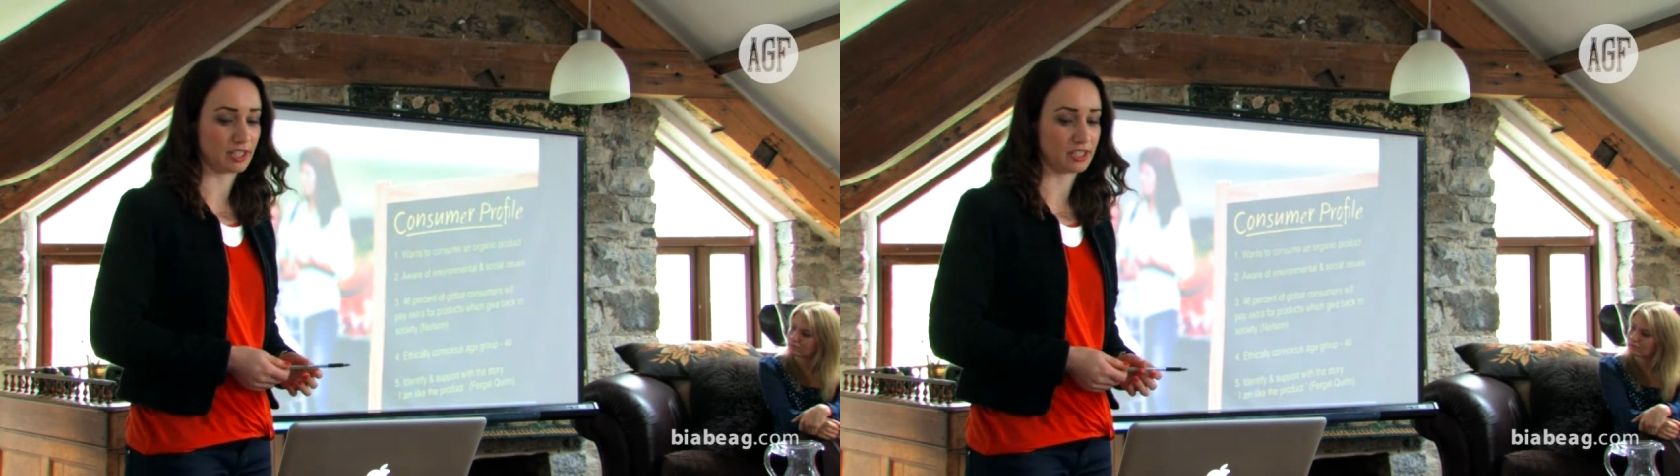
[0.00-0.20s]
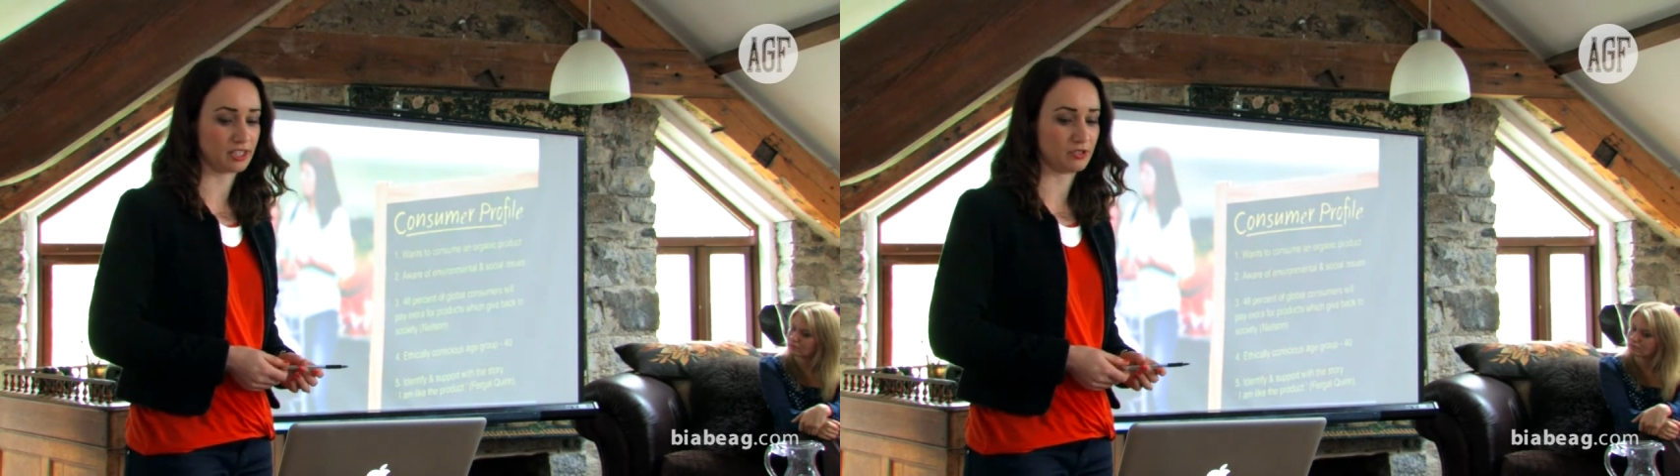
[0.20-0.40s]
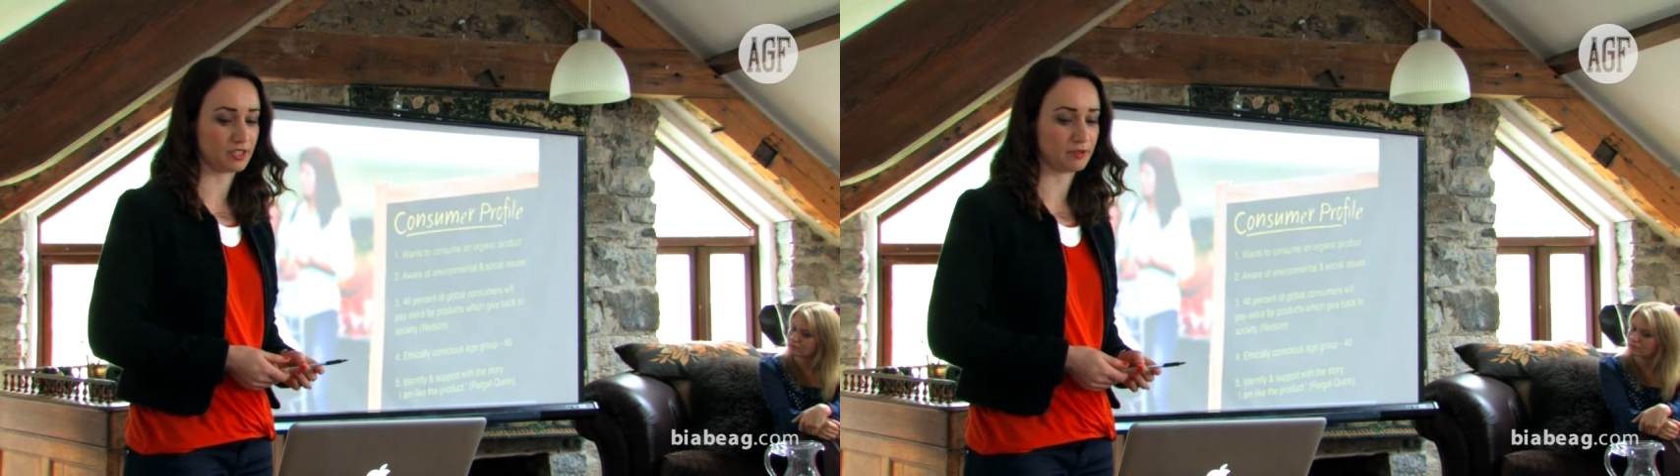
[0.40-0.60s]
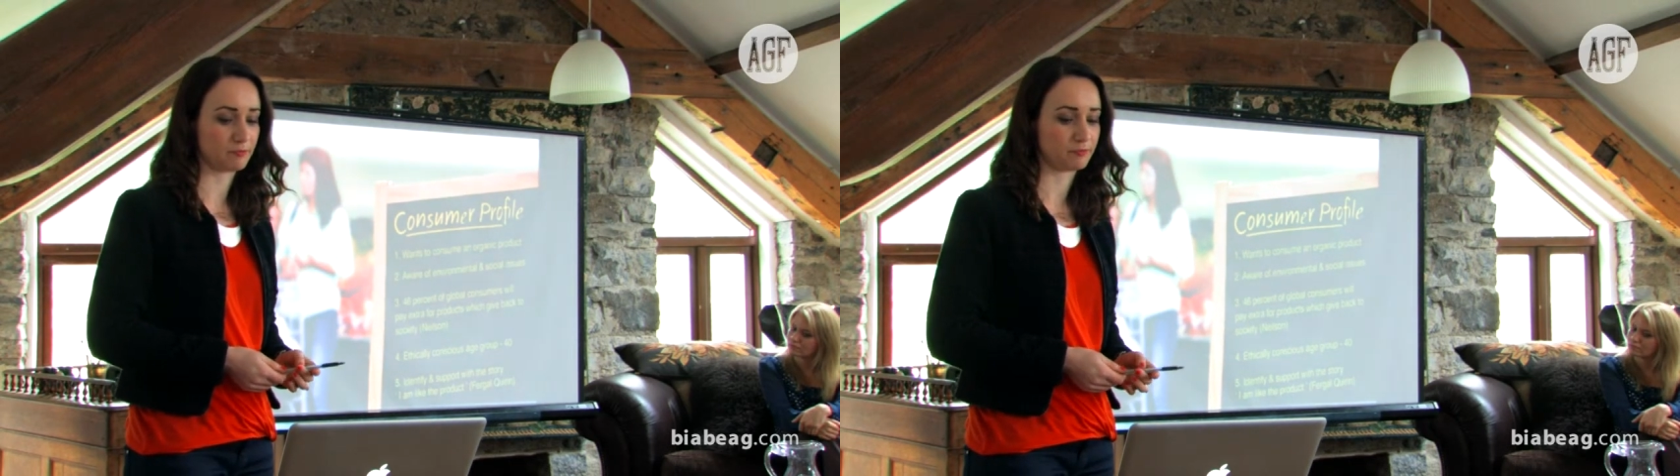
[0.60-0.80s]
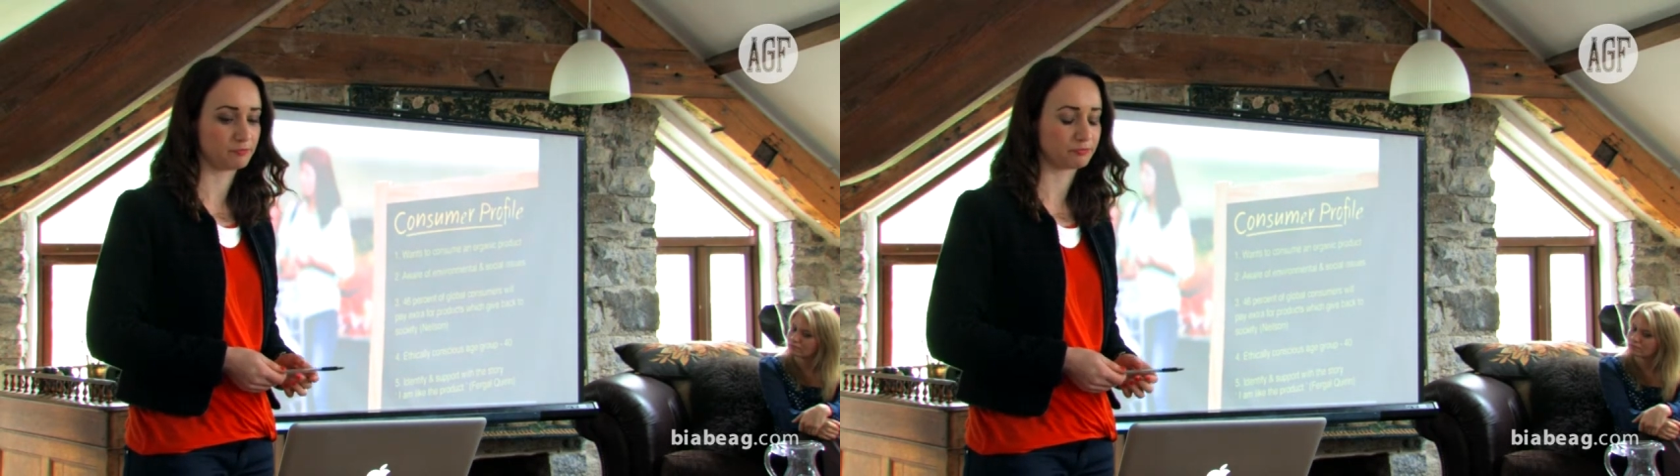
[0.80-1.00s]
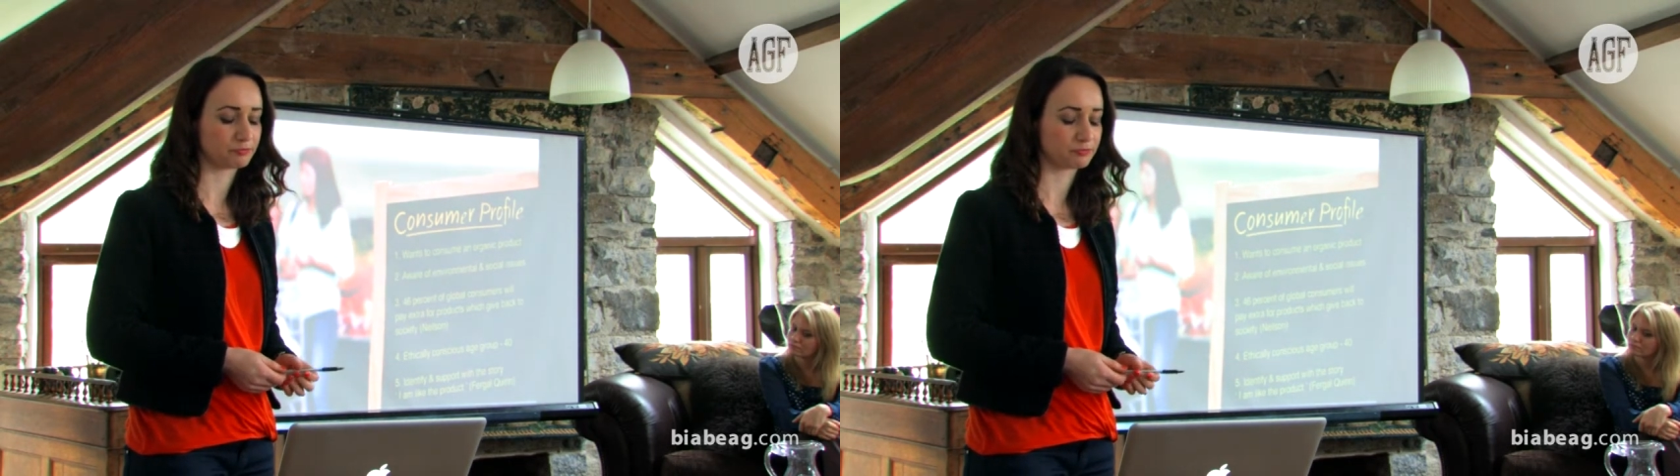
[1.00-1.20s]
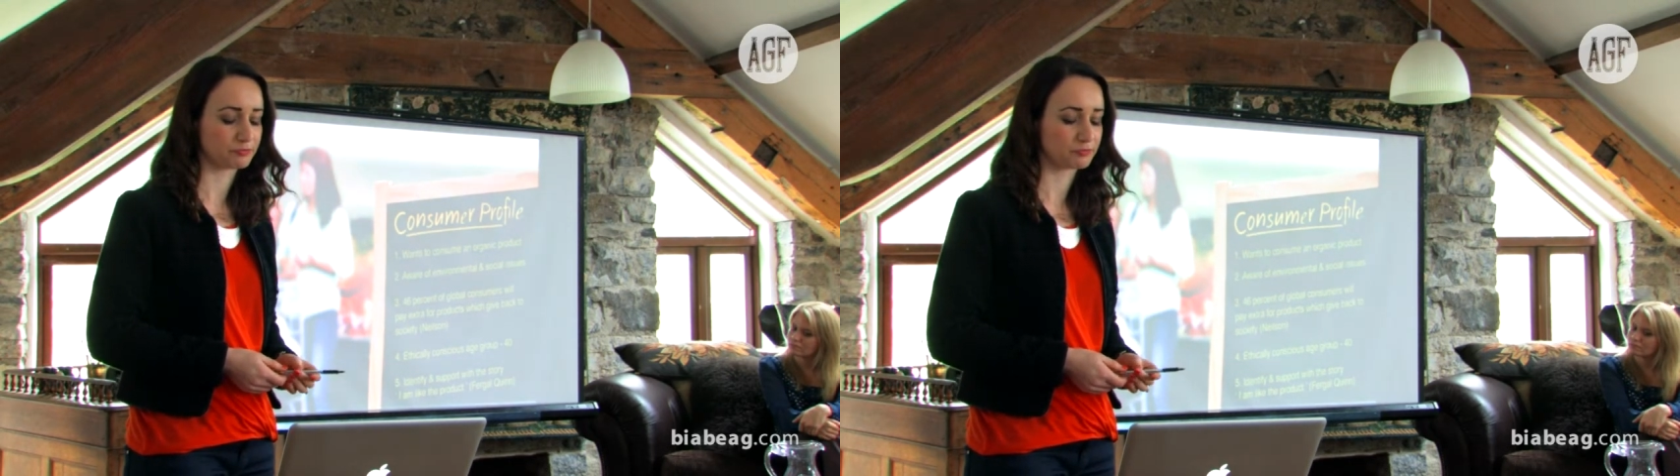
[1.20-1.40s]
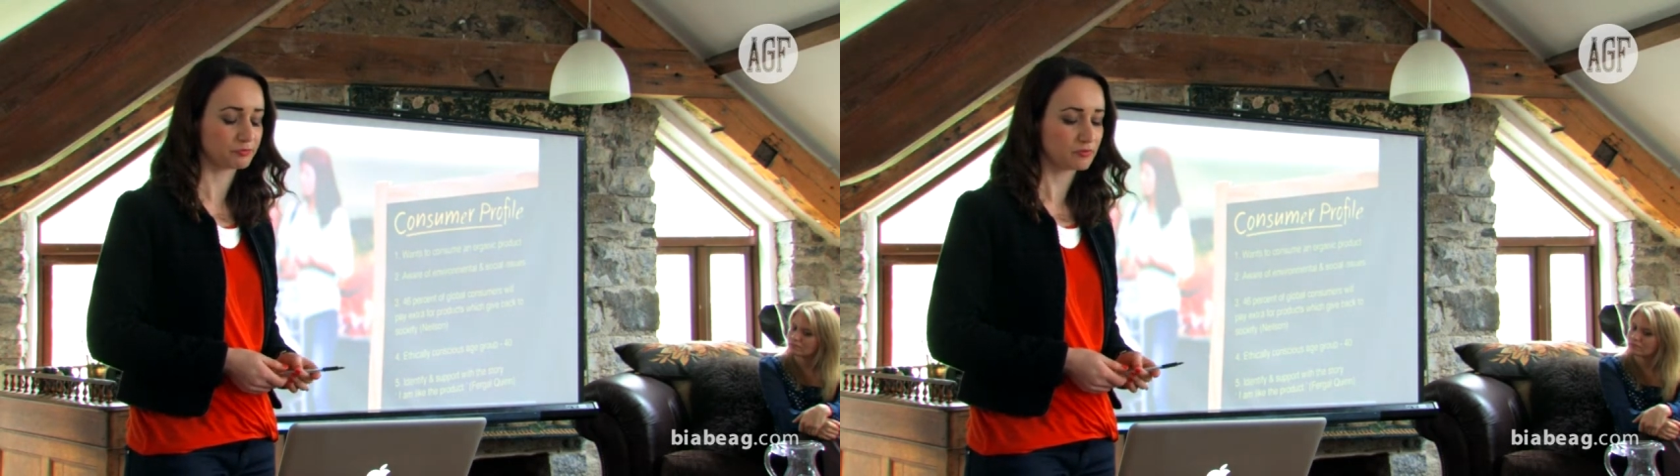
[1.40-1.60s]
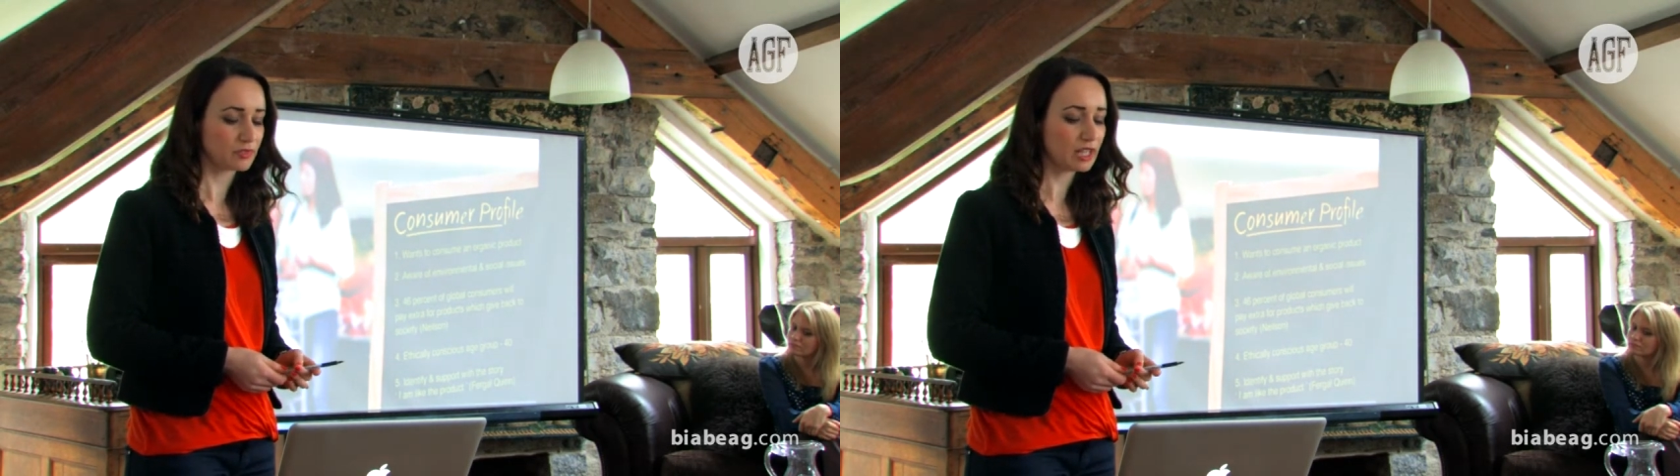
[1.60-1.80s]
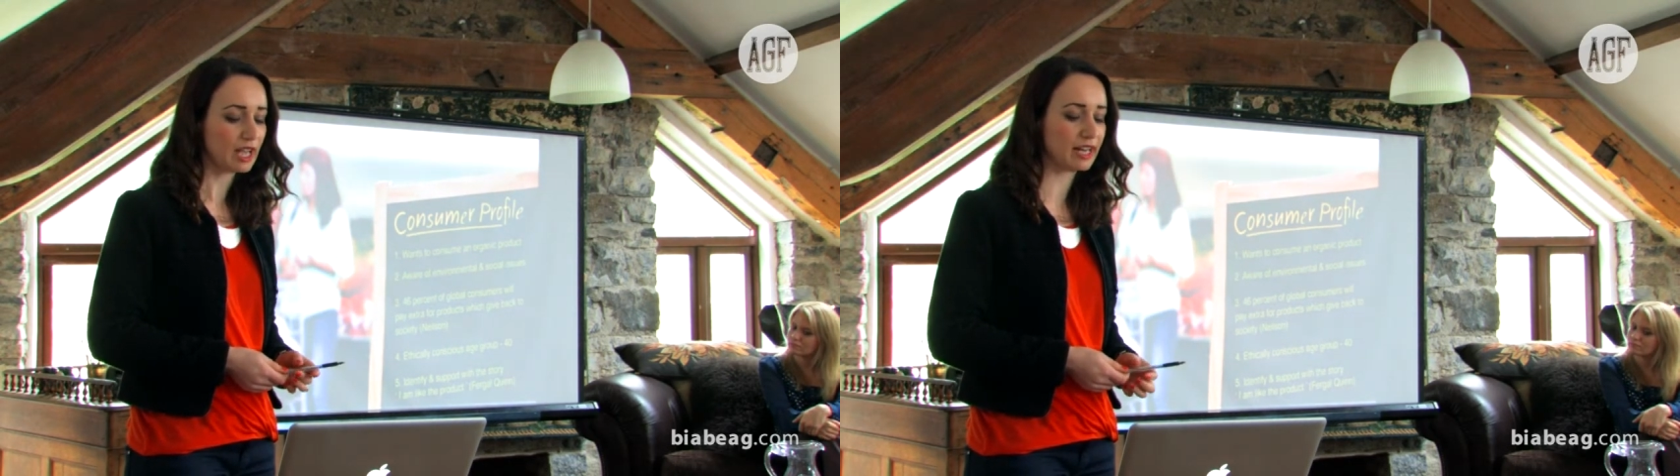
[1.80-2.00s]
issues.
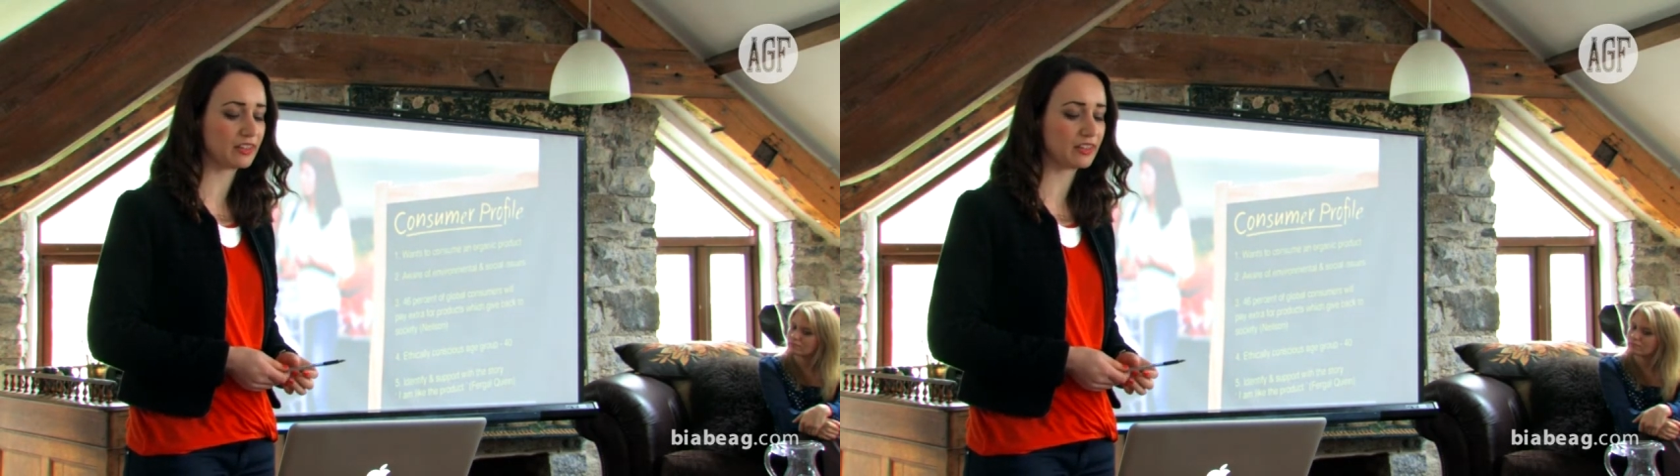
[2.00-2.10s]
And I